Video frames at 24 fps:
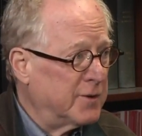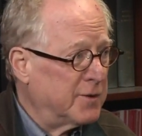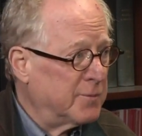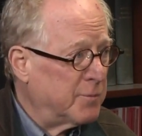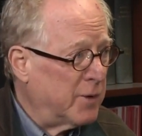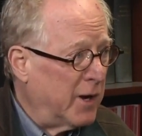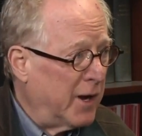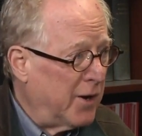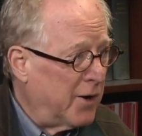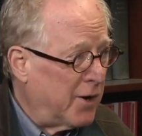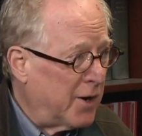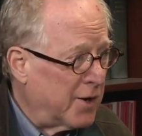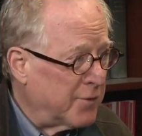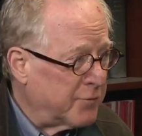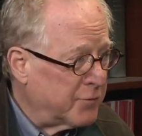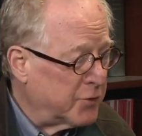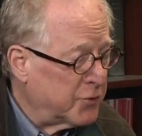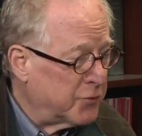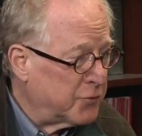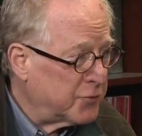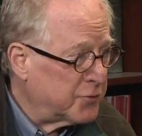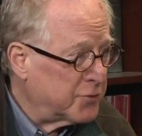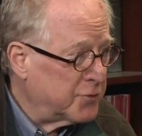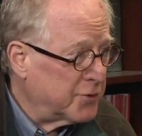by
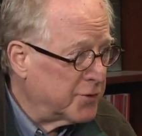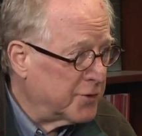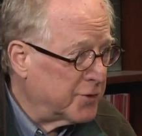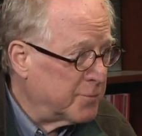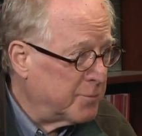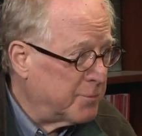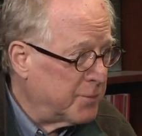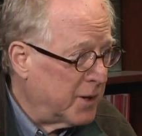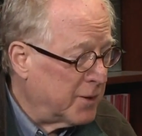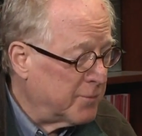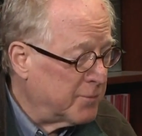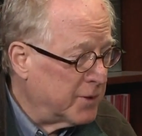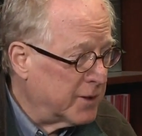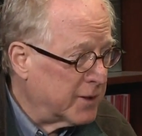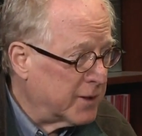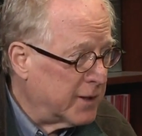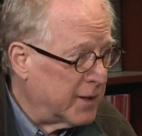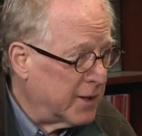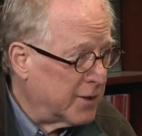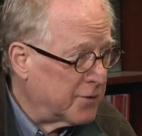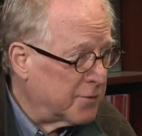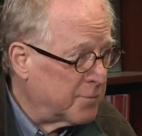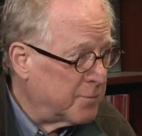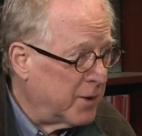Harvard School of Public Health,